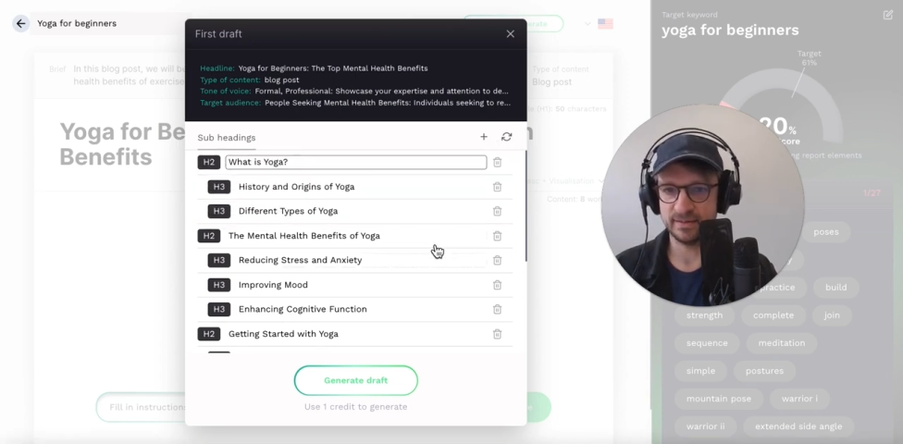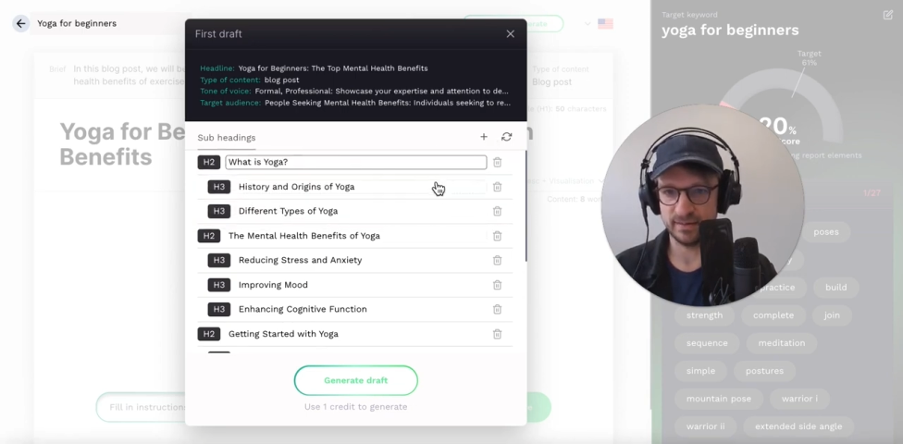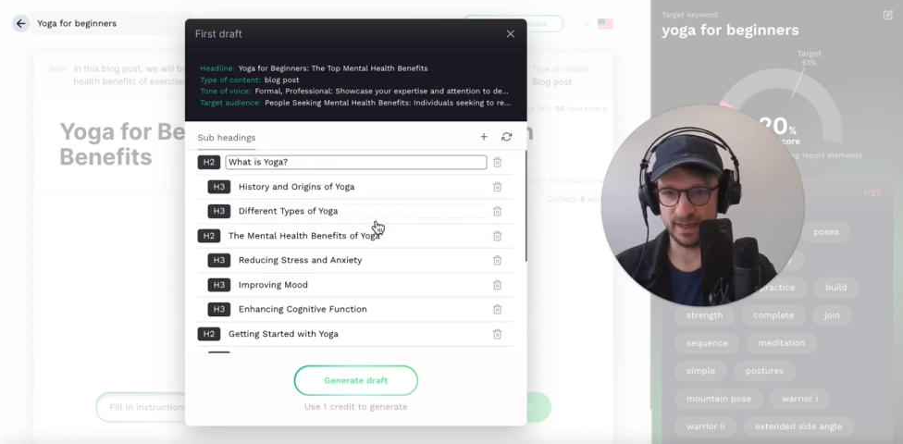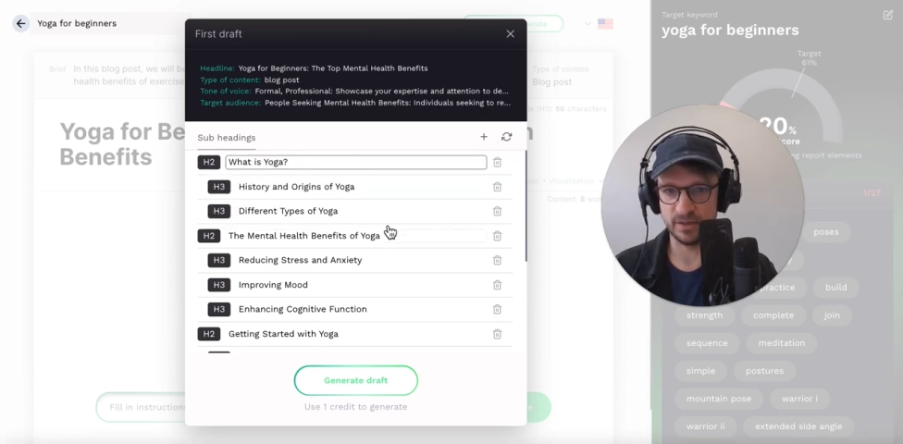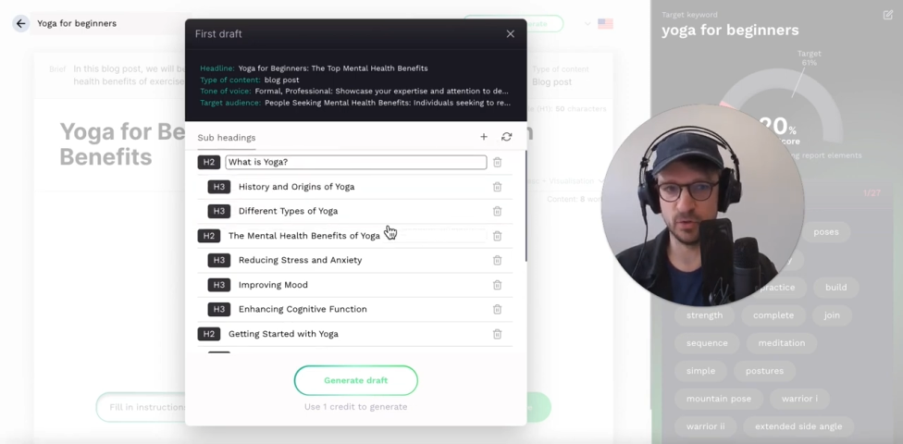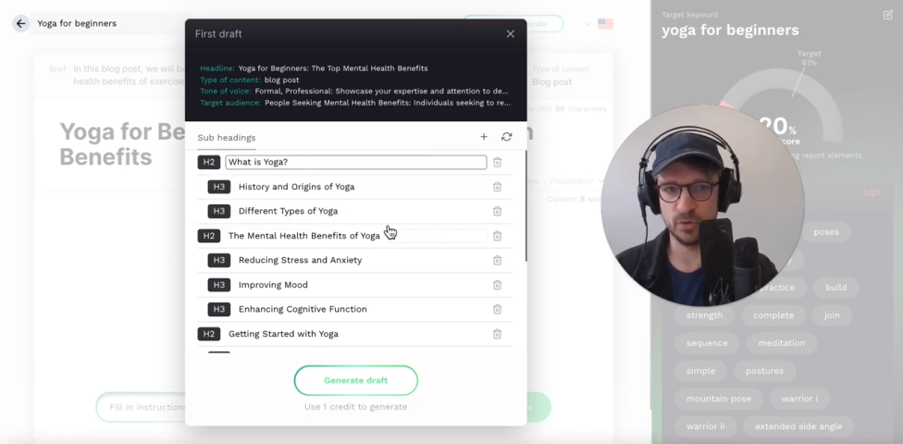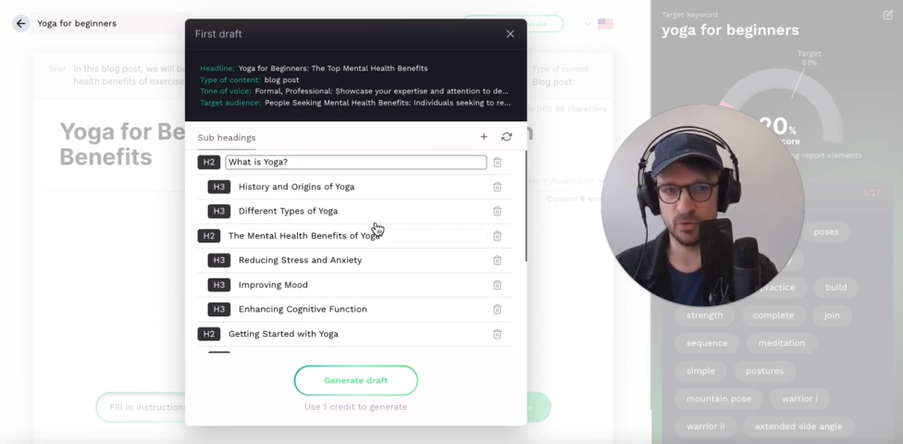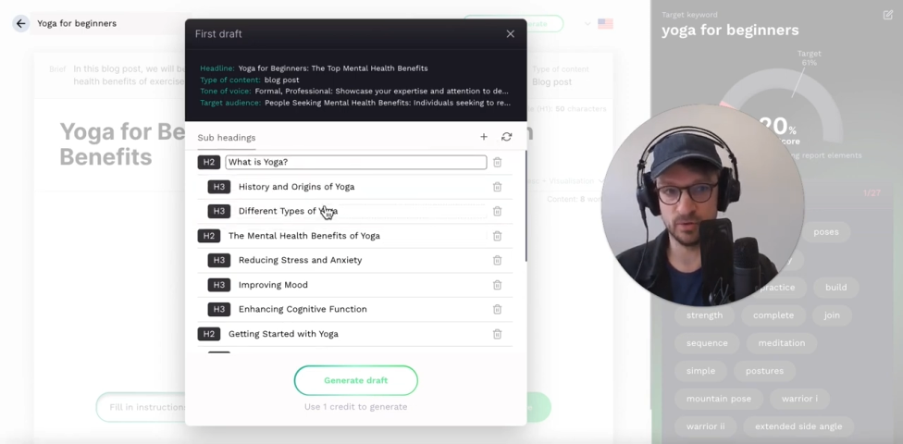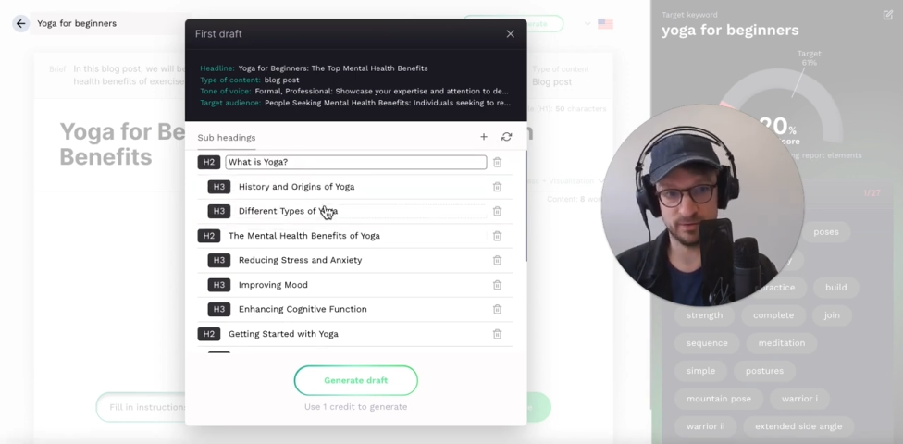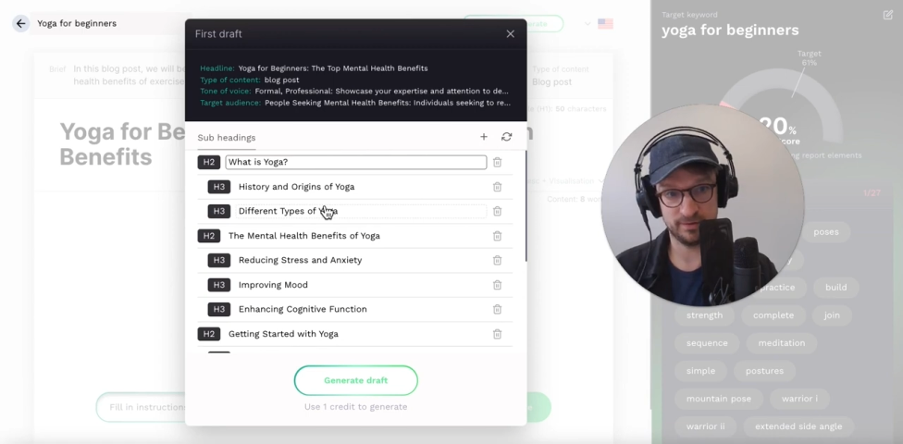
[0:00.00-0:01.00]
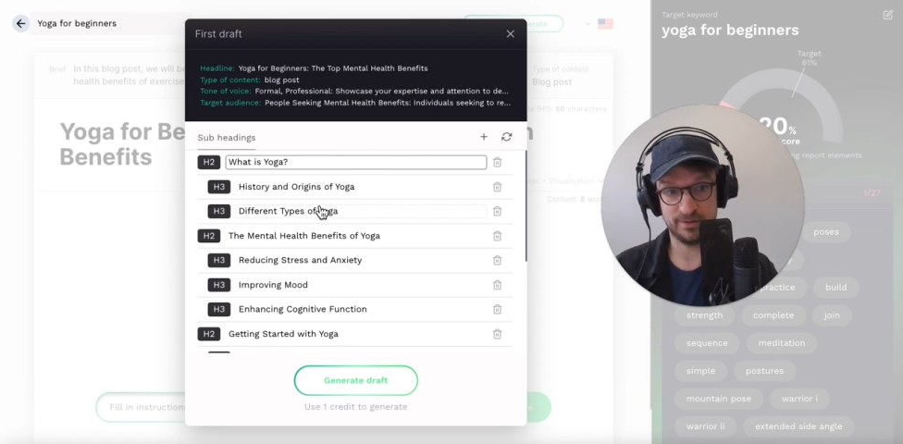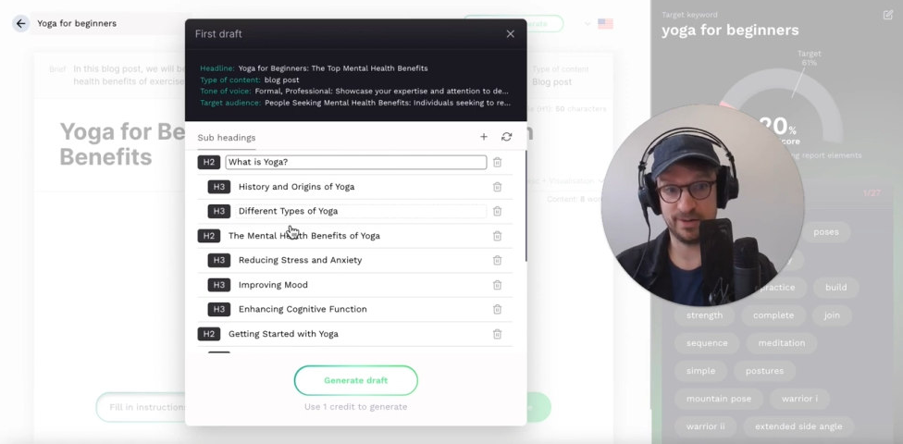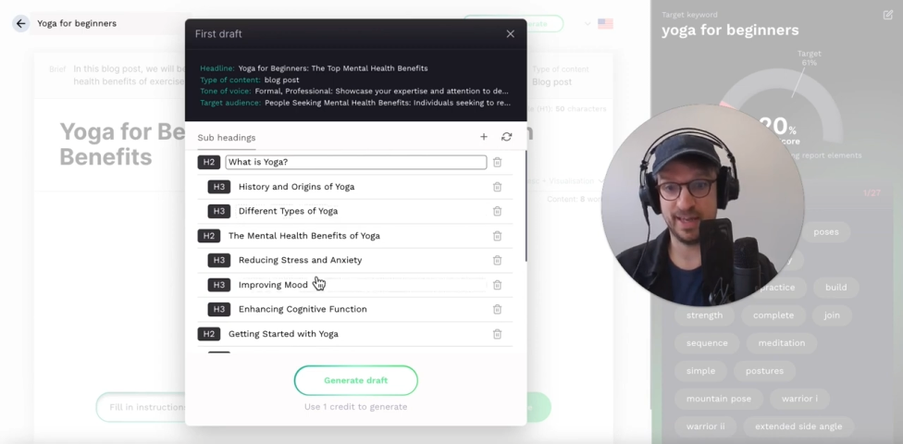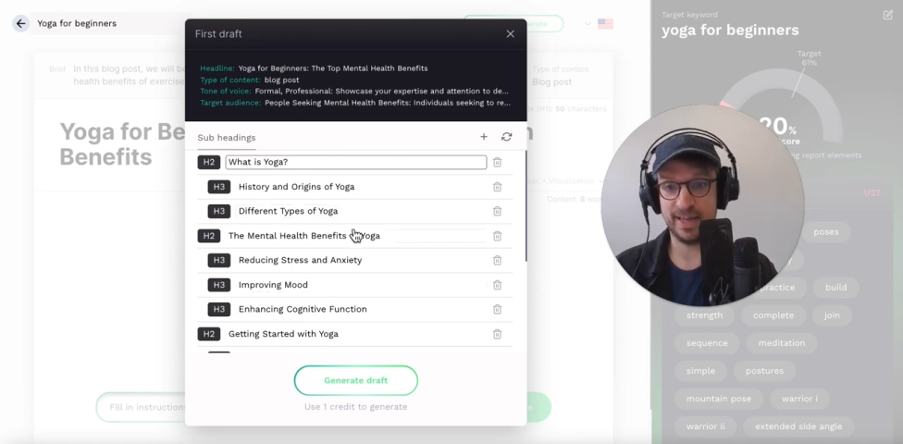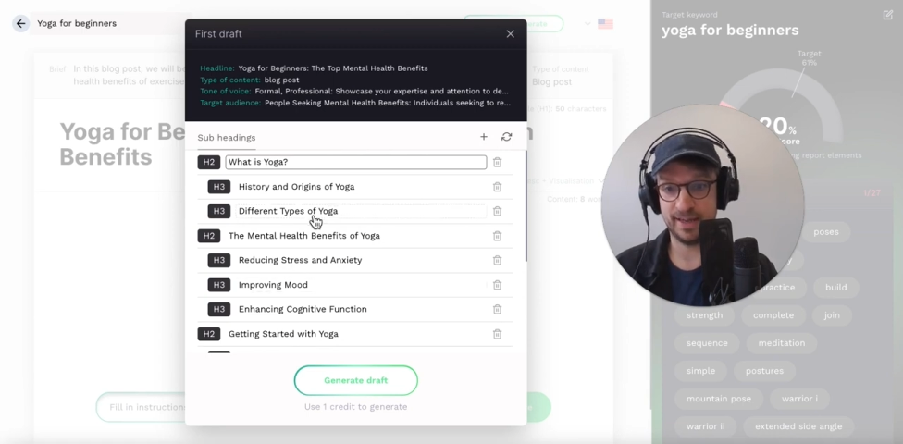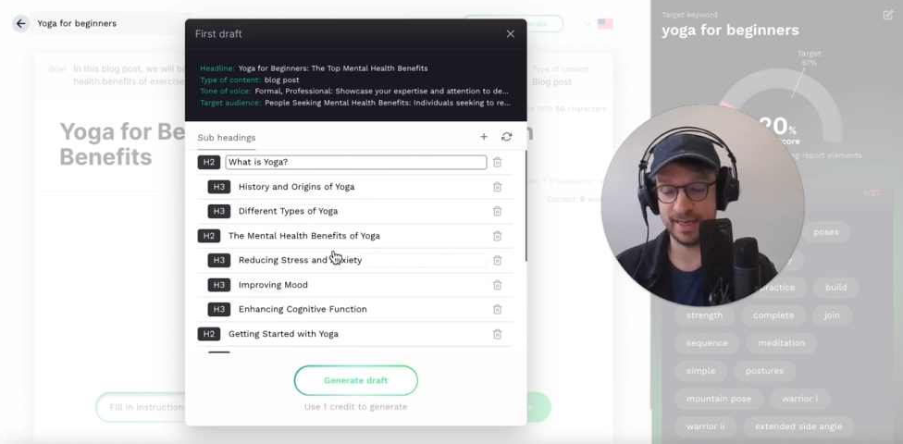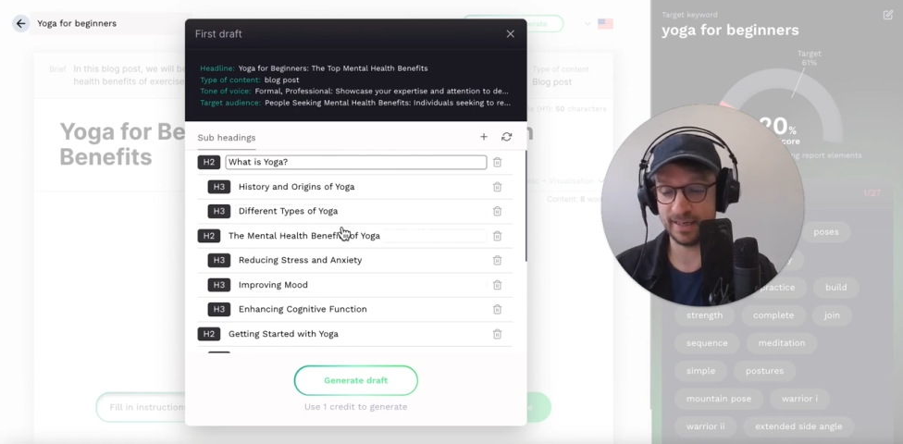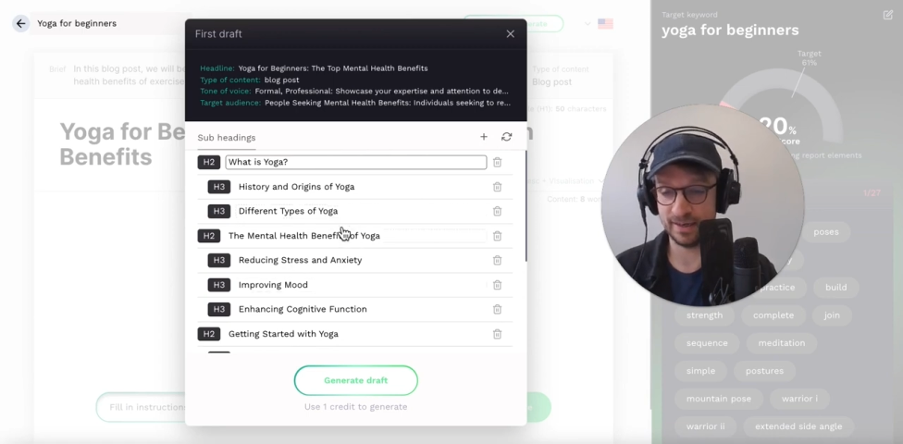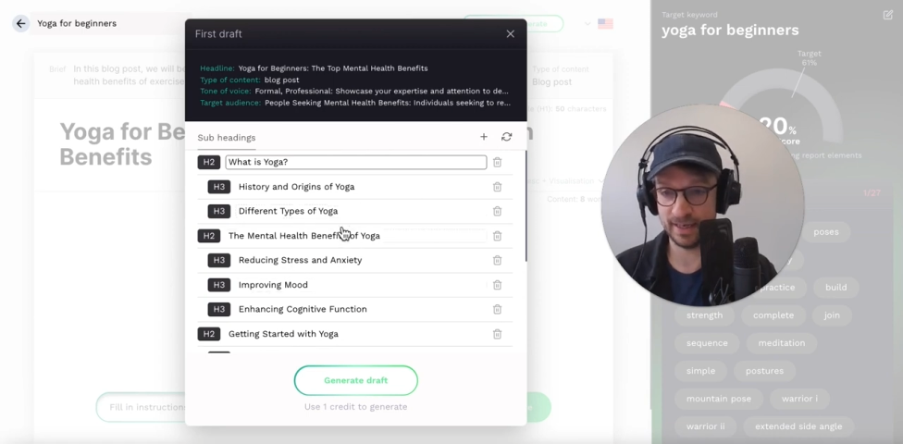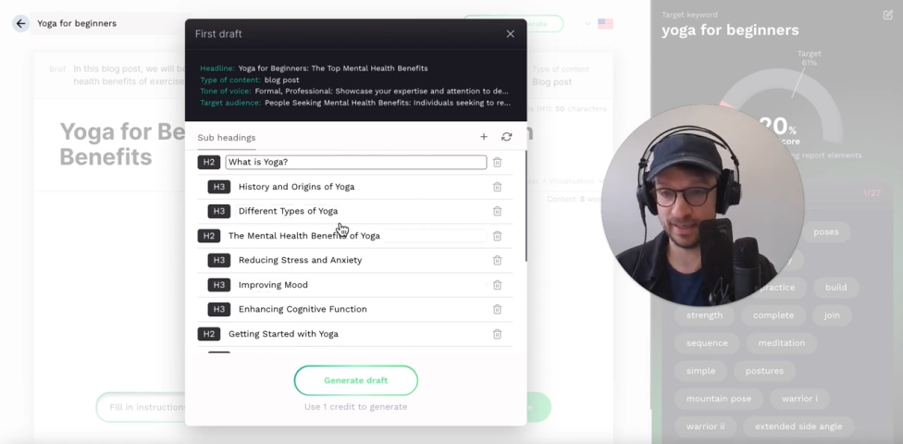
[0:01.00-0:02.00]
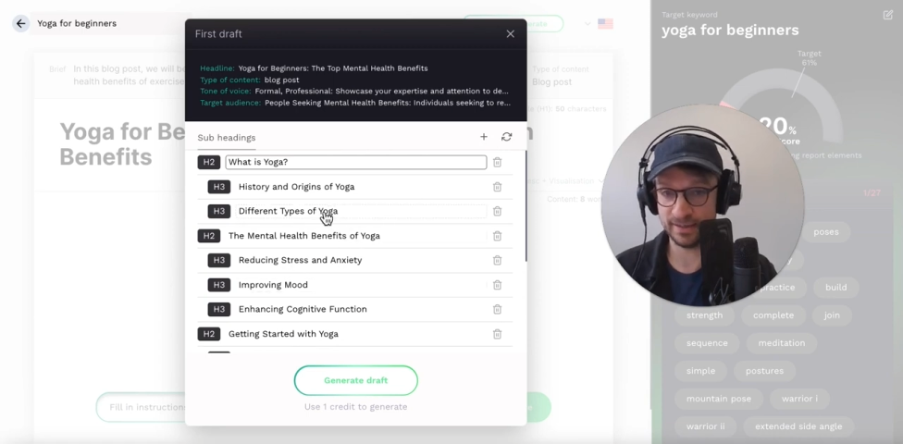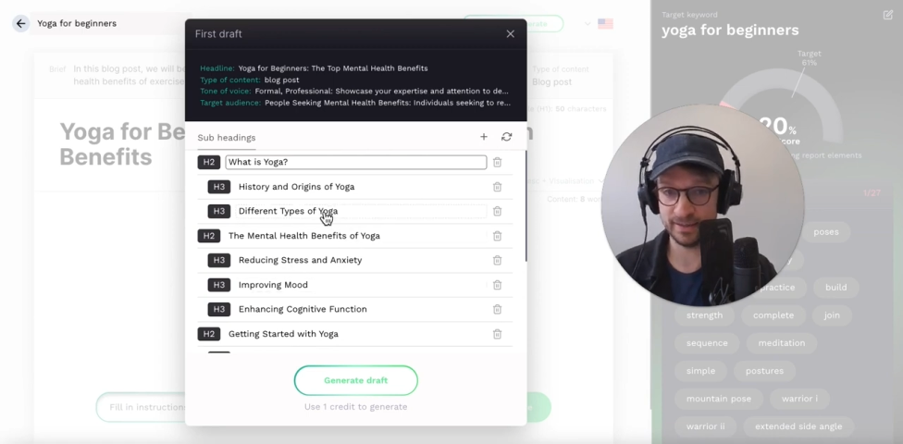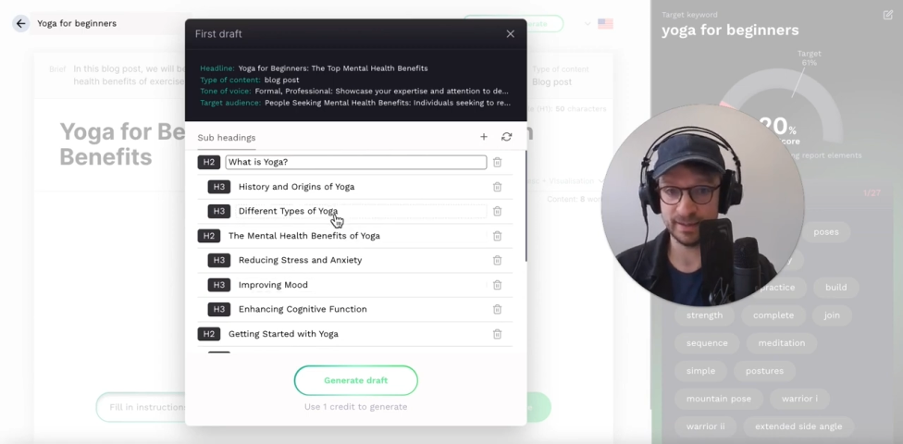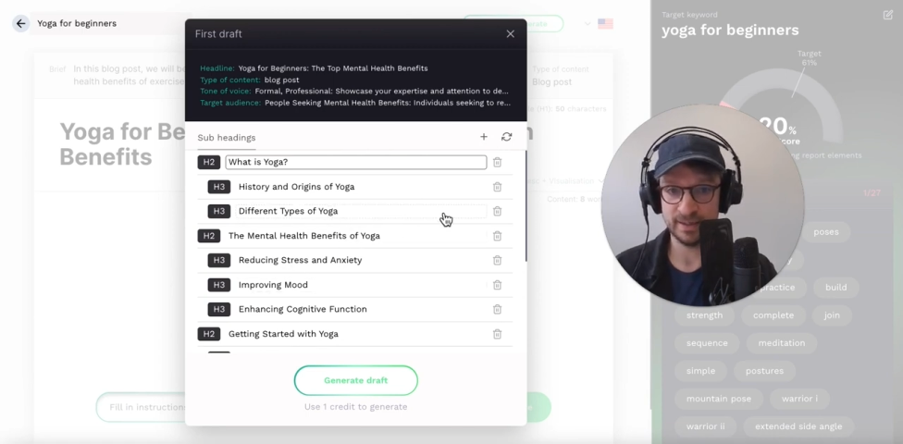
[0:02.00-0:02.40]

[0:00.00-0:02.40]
a new uh, head heading,